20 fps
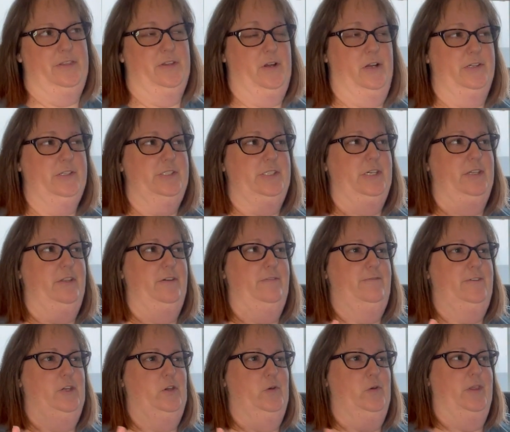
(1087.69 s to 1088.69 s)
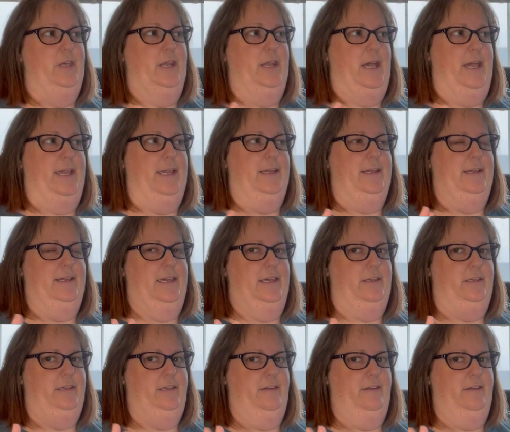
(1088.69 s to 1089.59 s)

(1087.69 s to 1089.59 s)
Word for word: There are still a few that I get